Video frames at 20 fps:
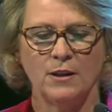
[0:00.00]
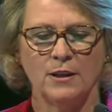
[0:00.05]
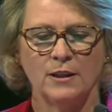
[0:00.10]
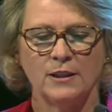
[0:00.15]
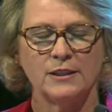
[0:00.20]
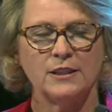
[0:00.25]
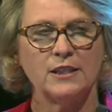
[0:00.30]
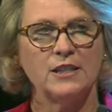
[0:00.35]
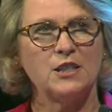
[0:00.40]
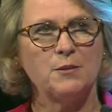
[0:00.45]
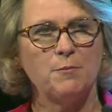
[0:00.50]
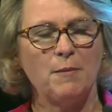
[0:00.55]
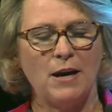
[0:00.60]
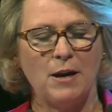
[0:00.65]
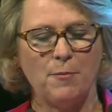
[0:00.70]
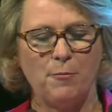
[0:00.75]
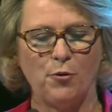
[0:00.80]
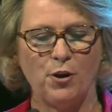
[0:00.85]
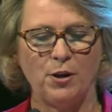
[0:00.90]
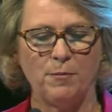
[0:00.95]
Since my
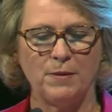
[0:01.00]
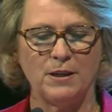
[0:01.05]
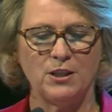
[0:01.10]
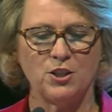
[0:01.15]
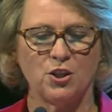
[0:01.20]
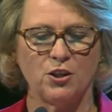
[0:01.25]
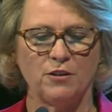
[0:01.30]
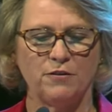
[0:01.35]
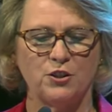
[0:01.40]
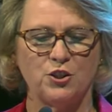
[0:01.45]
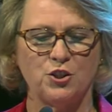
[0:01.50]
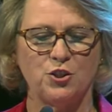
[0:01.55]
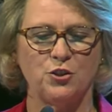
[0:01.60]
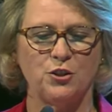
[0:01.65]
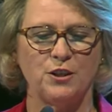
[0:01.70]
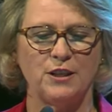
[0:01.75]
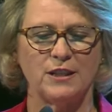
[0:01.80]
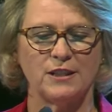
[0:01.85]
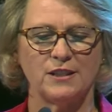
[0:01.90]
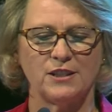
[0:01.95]
appointment over 2
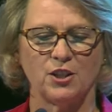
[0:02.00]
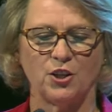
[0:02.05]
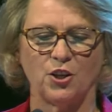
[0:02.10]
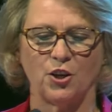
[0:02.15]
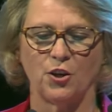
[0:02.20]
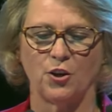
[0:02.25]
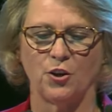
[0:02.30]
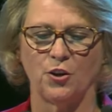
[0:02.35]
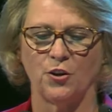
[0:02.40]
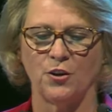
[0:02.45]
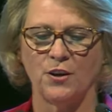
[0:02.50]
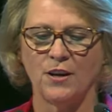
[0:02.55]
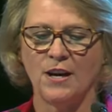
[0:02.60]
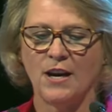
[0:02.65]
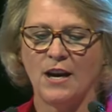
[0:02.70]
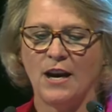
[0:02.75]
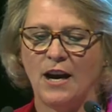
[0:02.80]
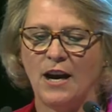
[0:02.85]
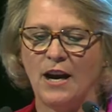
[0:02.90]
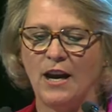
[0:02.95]
years ago,
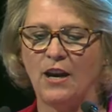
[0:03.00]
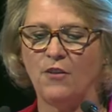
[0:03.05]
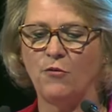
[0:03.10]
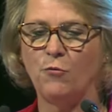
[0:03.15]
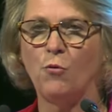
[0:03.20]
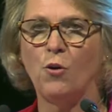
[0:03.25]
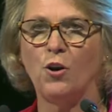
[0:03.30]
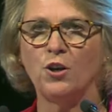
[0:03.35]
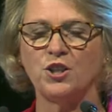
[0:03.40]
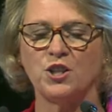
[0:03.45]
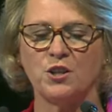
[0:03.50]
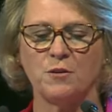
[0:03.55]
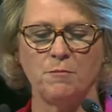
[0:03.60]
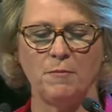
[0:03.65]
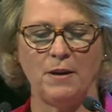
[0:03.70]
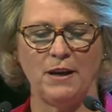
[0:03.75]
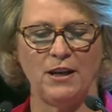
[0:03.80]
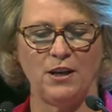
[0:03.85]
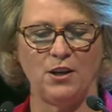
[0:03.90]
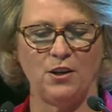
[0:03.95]
I have watched
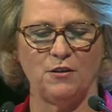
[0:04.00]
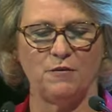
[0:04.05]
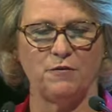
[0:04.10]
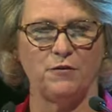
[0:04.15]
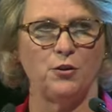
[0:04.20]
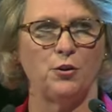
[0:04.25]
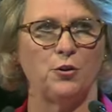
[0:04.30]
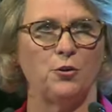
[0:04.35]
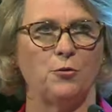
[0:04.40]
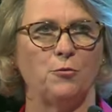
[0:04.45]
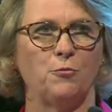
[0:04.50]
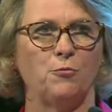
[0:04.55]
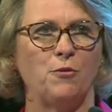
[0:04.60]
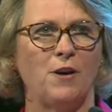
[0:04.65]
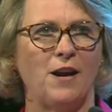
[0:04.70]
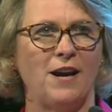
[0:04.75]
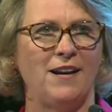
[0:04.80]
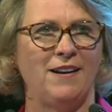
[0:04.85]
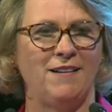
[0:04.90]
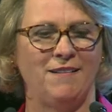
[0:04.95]
many of you
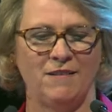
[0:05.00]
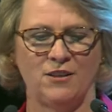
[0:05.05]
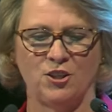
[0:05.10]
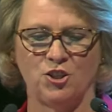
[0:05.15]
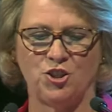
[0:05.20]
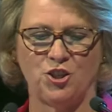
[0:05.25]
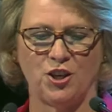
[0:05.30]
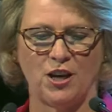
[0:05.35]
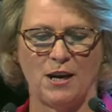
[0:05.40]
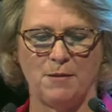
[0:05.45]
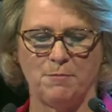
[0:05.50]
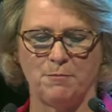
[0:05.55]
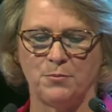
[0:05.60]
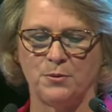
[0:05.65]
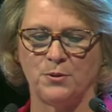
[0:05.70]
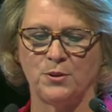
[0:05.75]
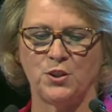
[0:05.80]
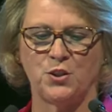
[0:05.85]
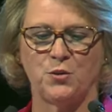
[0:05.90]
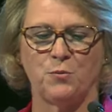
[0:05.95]
run, jump,
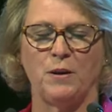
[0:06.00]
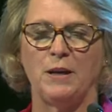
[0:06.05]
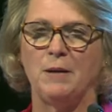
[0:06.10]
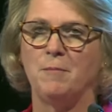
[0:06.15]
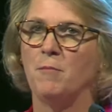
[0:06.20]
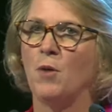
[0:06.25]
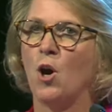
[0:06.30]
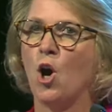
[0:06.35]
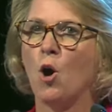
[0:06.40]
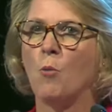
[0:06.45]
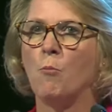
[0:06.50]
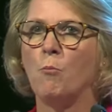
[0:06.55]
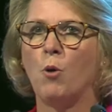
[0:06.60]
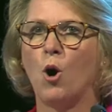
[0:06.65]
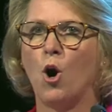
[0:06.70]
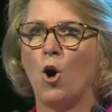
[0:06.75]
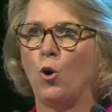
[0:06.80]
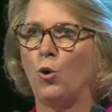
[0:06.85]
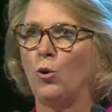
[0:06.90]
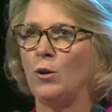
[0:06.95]
swim,
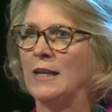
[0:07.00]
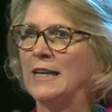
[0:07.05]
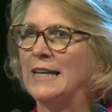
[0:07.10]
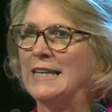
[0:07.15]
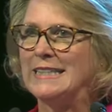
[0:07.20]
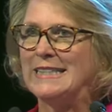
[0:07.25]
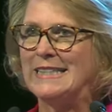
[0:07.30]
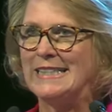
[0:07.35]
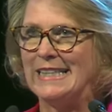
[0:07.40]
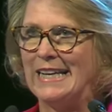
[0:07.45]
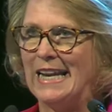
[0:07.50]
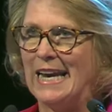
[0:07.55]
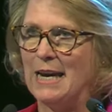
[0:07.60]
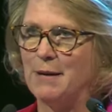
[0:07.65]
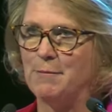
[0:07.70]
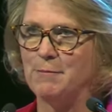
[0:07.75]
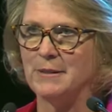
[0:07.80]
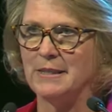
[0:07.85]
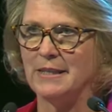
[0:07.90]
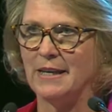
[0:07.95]
bowl,
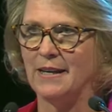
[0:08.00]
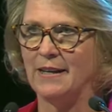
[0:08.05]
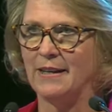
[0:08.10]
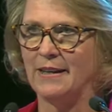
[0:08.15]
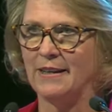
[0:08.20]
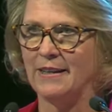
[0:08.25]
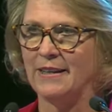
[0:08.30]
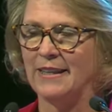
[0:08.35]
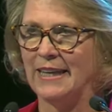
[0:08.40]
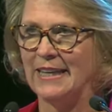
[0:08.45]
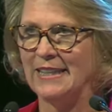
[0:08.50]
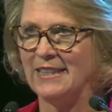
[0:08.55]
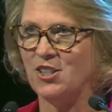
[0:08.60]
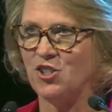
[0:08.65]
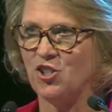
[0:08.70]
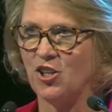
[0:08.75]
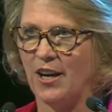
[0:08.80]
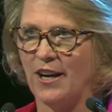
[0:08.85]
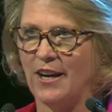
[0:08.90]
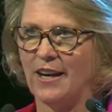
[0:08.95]
slam dunk. Yes,
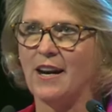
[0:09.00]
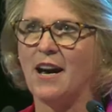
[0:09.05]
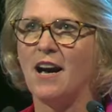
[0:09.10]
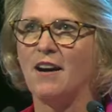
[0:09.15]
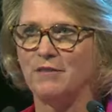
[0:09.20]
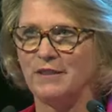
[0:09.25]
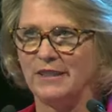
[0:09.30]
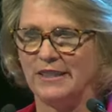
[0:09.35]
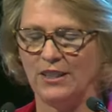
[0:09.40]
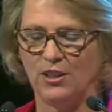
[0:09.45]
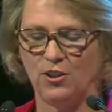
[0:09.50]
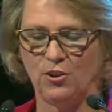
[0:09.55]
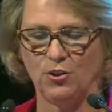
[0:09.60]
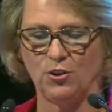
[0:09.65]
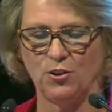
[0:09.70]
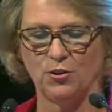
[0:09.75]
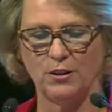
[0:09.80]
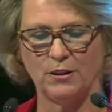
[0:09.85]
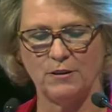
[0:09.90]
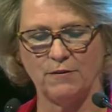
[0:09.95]
Jake, I've seen you
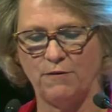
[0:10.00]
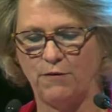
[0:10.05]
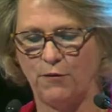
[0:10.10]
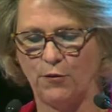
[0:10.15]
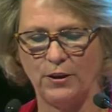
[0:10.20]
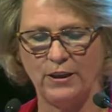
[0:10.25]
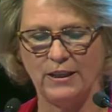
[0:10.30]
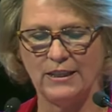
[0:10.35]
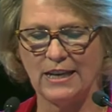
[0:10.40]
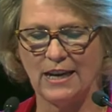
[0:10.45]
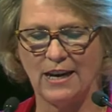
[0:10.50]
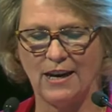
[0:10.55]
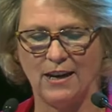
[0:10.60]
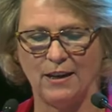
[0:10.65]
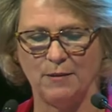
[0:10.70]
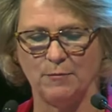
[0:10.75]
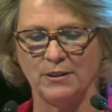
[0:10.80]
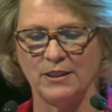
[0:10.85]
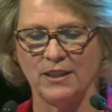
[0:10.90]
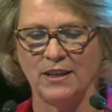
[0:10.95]
do it 40
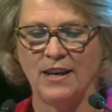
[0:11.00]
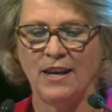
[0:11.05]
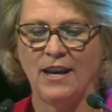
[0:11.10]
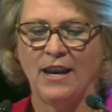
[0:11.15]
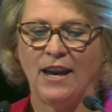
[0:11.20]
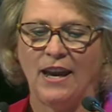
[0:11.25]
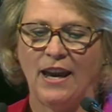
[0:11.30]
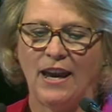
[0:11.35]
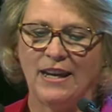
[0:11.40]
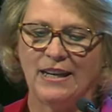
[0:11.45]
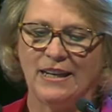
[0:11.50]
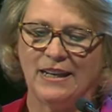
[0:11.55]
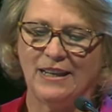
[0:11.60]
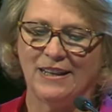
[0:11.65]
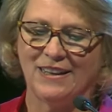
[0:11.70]
times. And